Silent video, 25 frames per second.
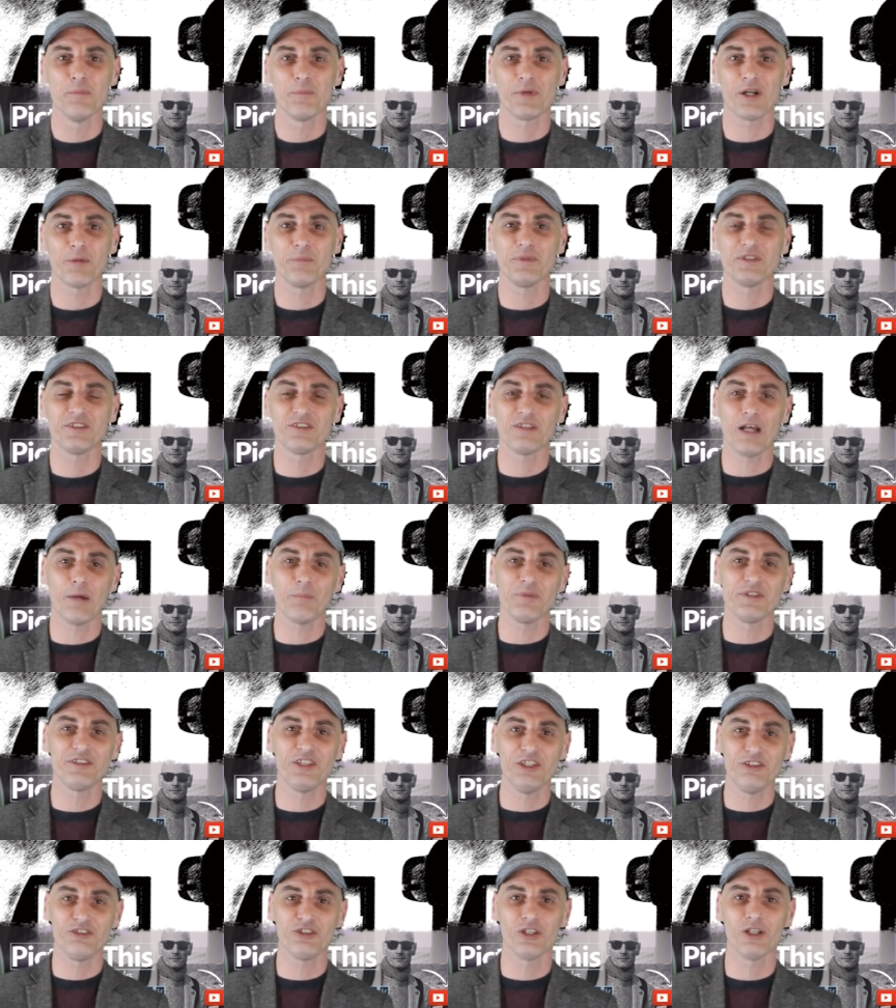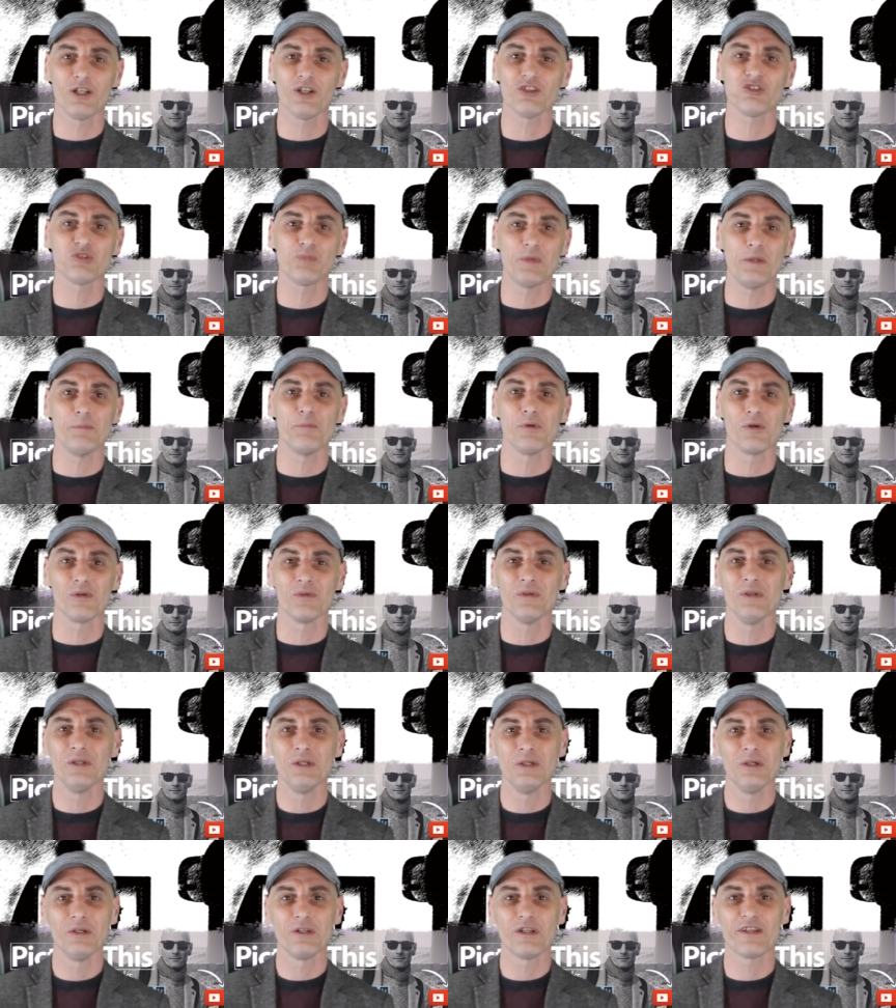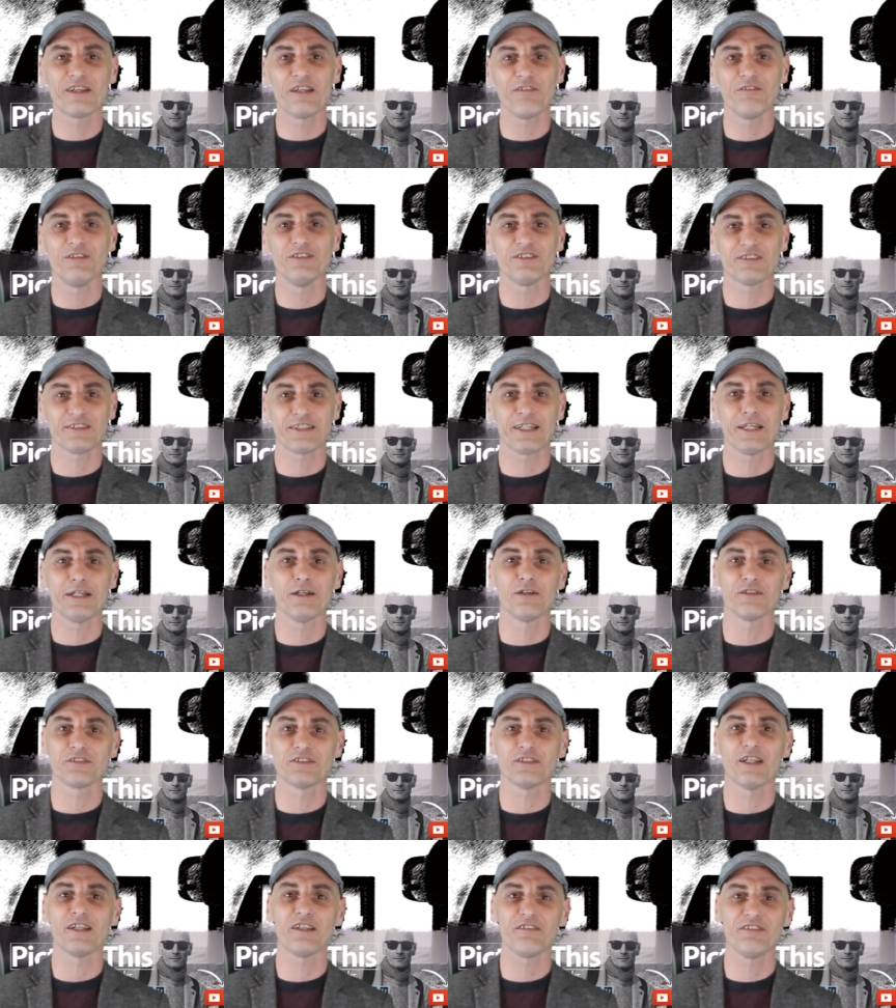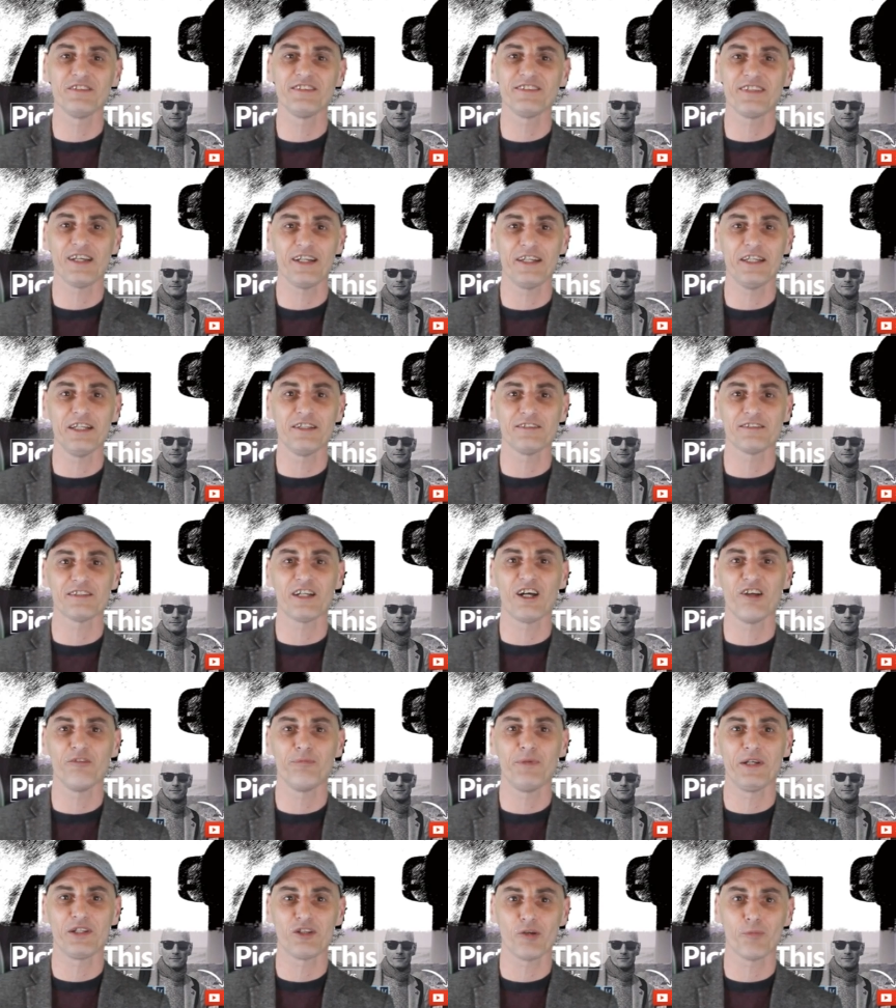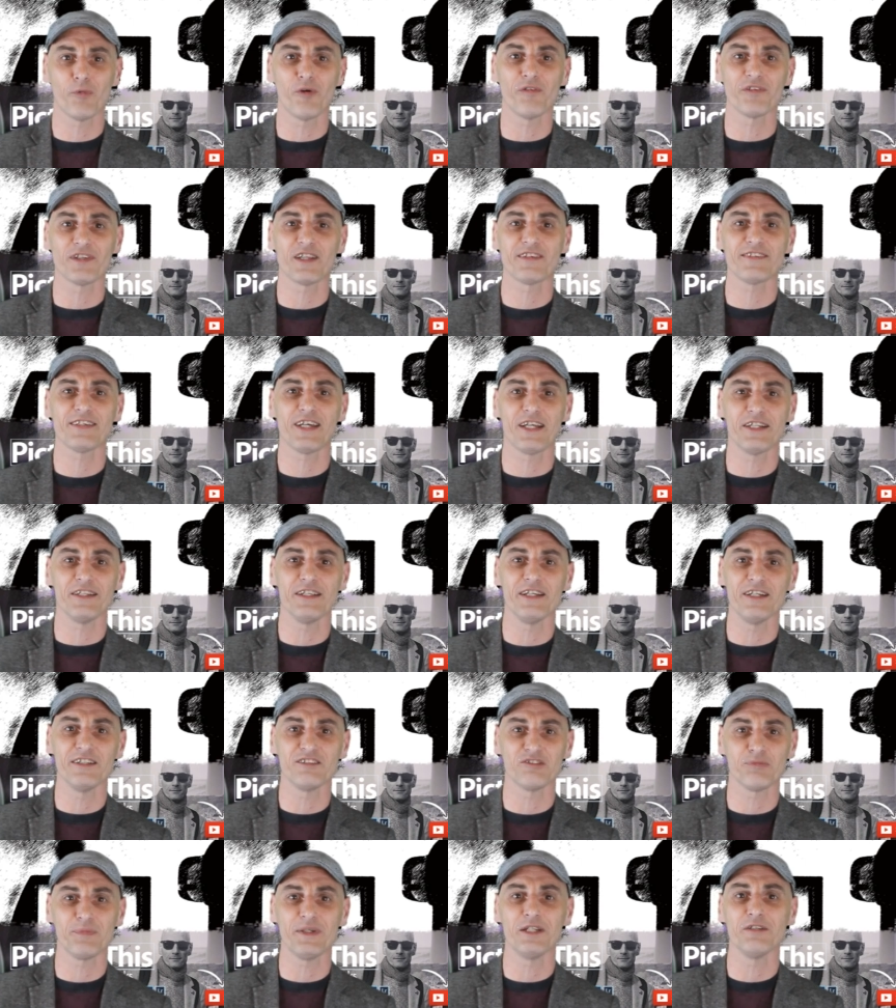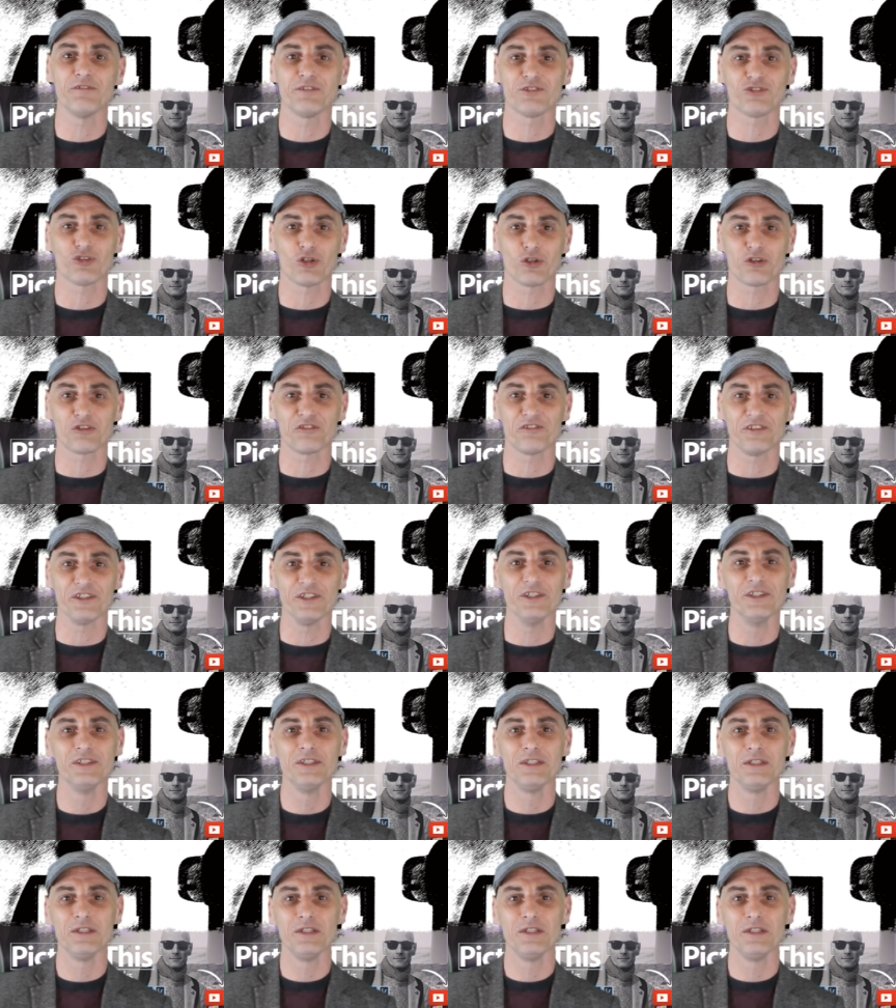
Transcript: but I'll be, I'll be teaching lots of people the different skills and the different techniques that I've picked up over the 10 years of being a photographer.